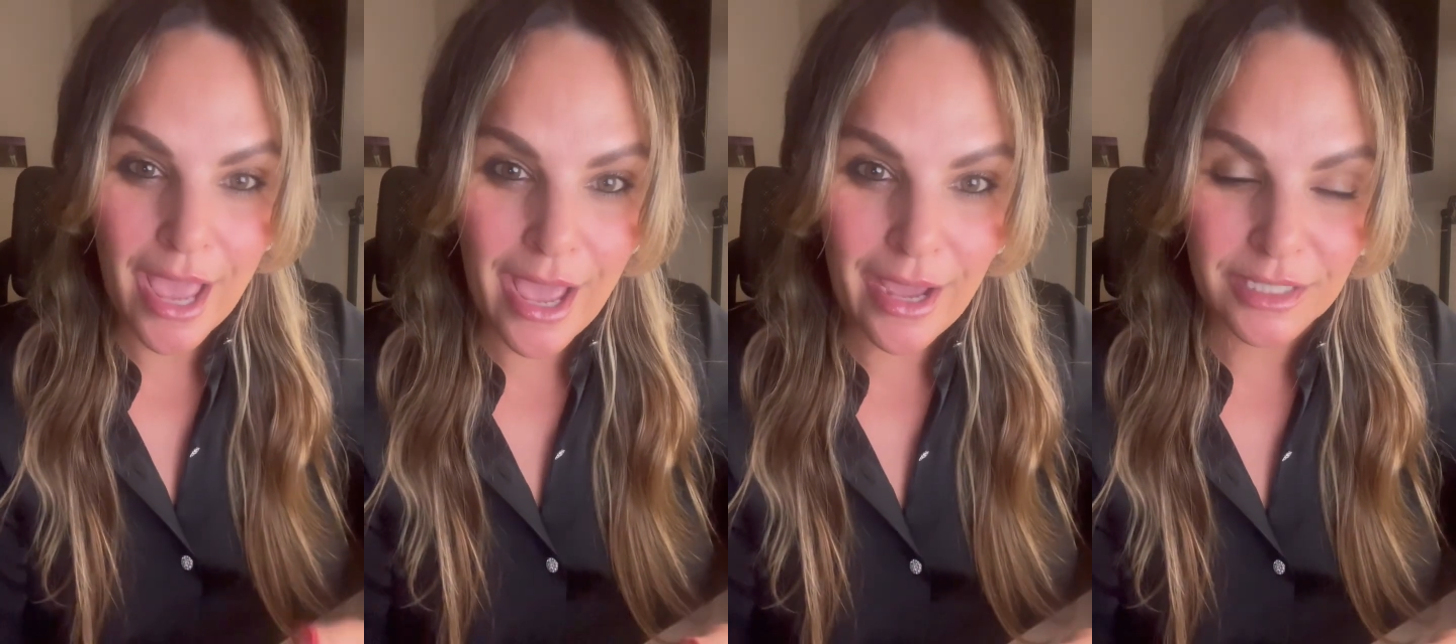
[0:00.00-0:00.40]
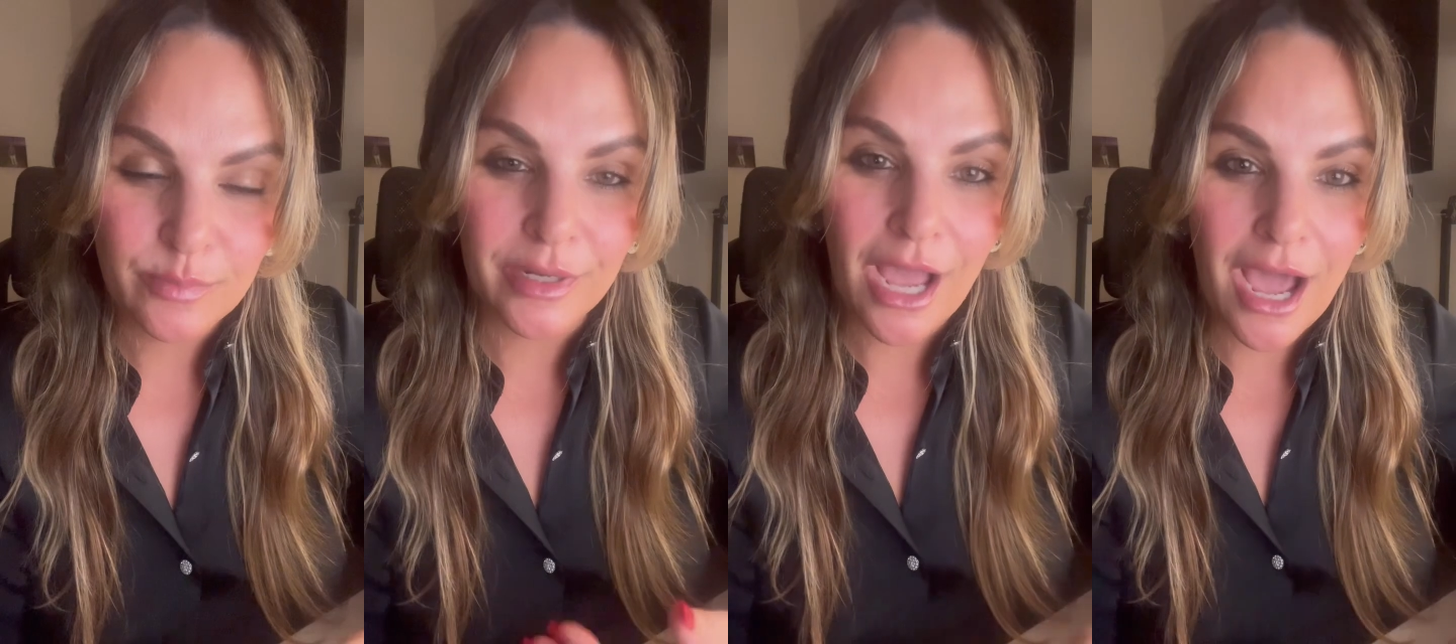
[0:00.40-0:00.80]
act
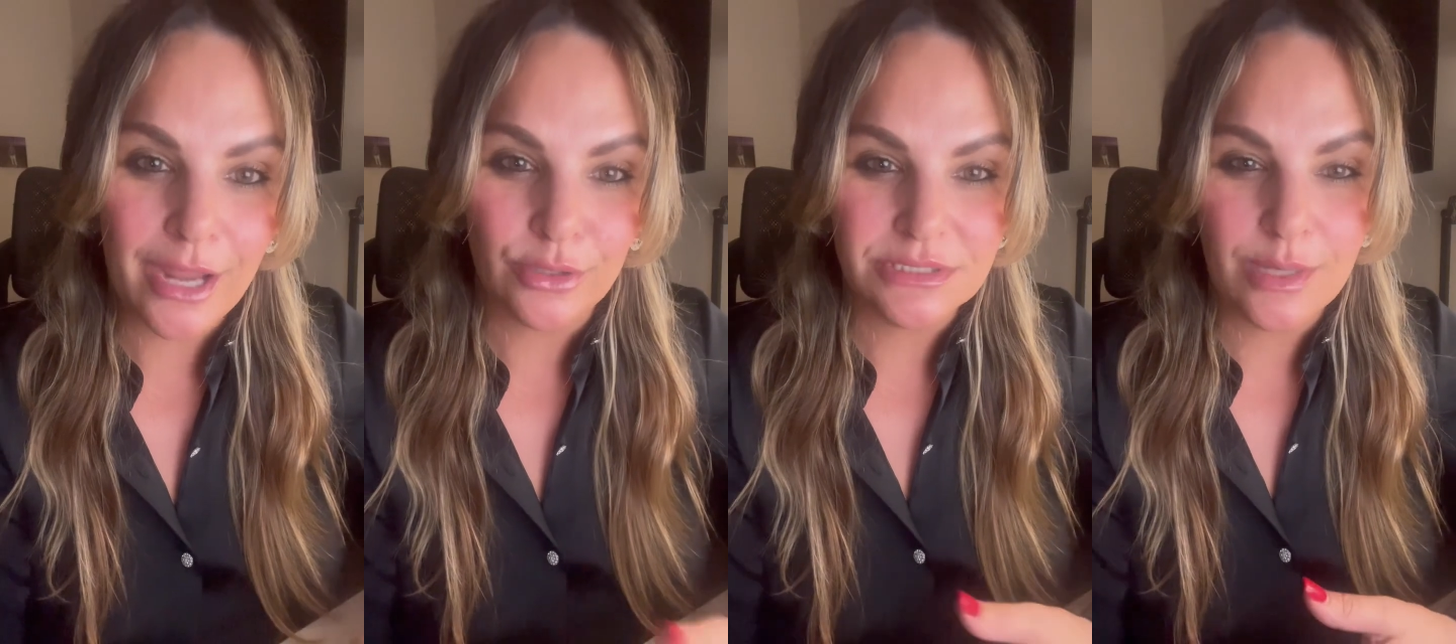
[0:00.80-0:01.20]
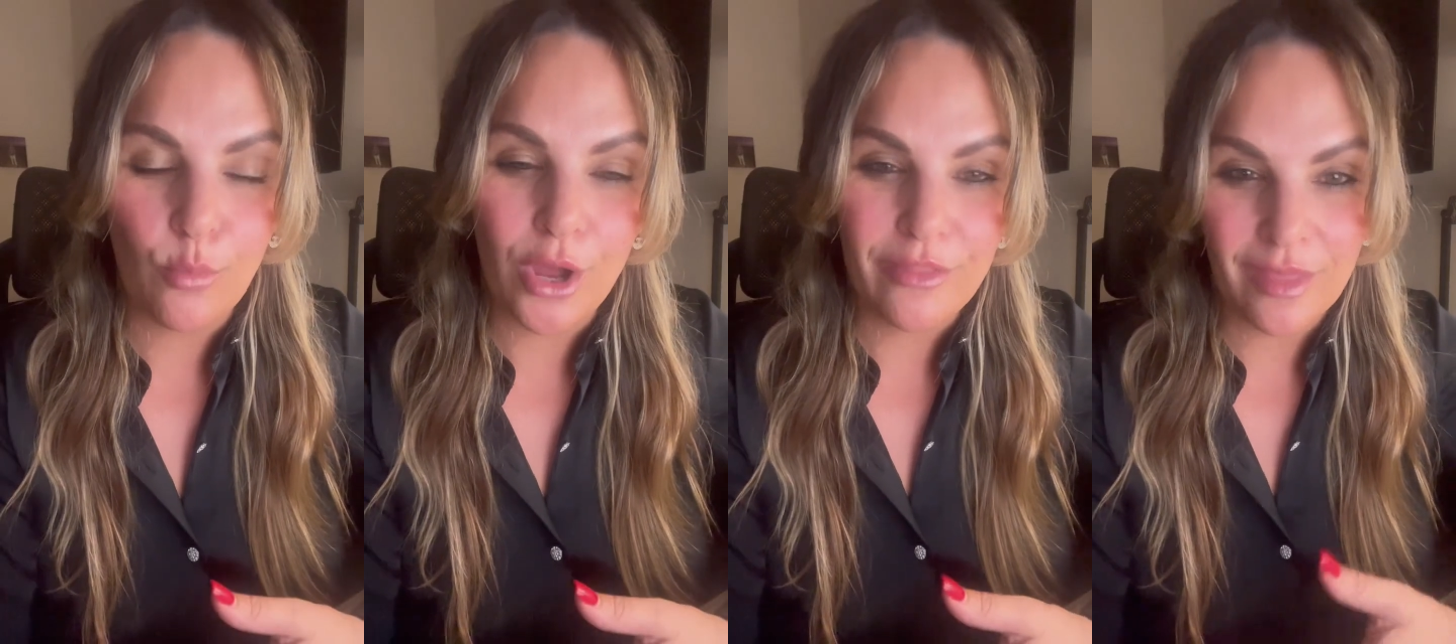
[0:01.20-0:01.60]
but hired
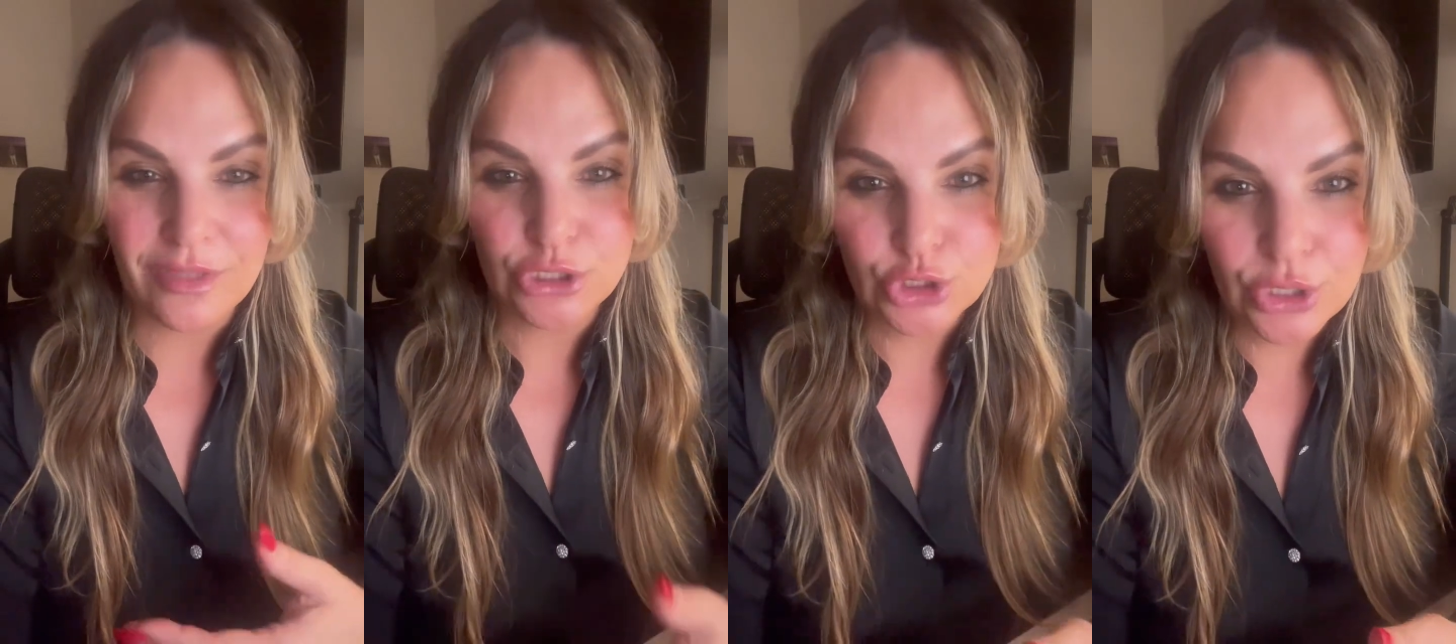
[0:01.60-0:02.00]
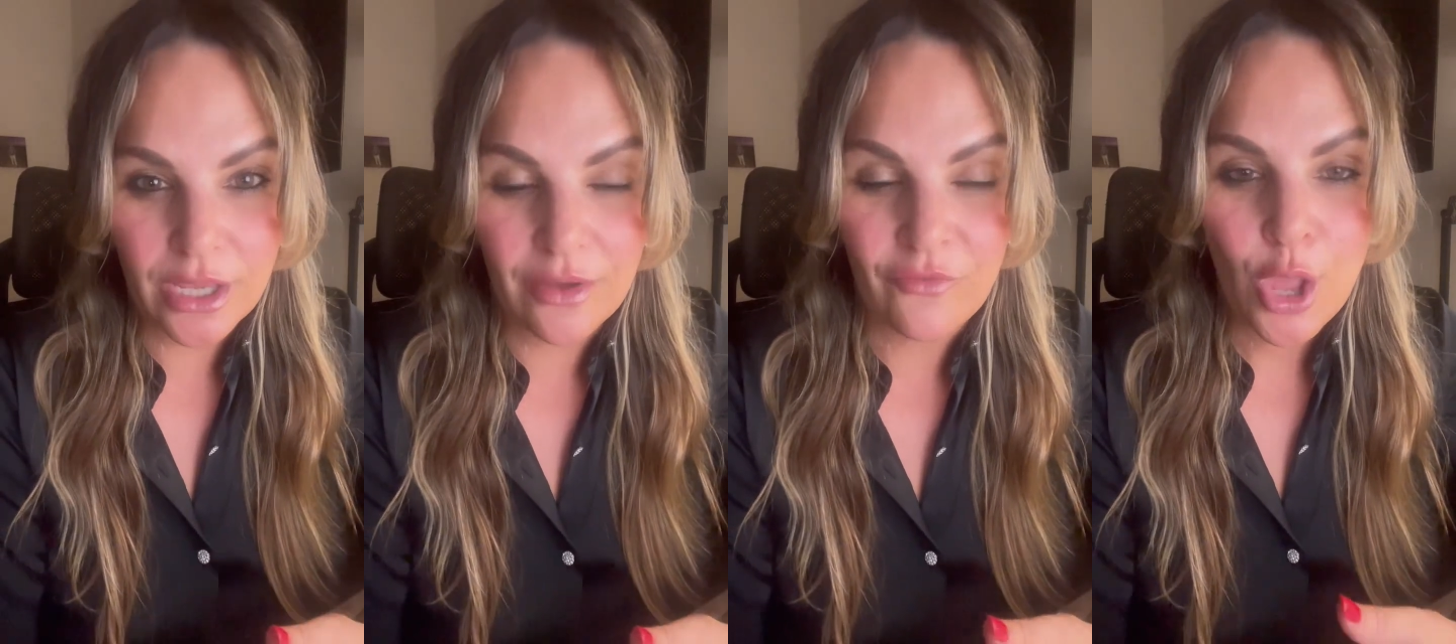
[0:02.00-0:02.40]
someone that they should
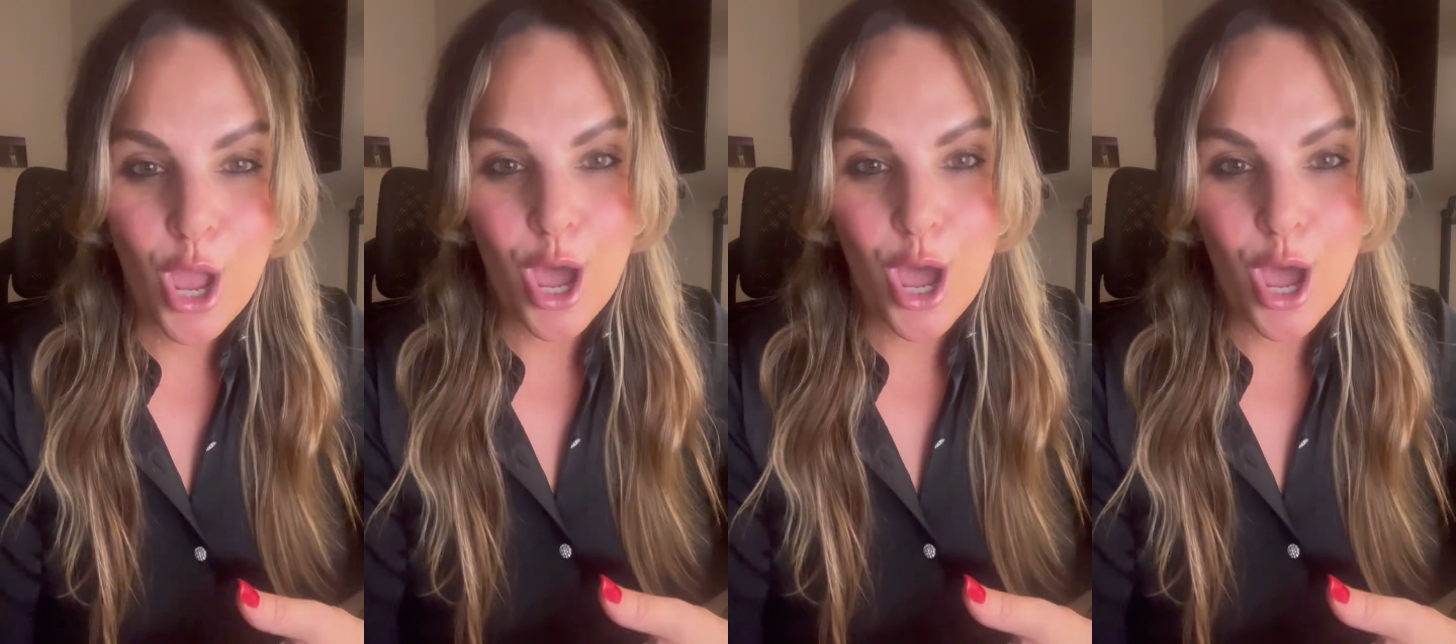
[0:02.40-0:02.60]
have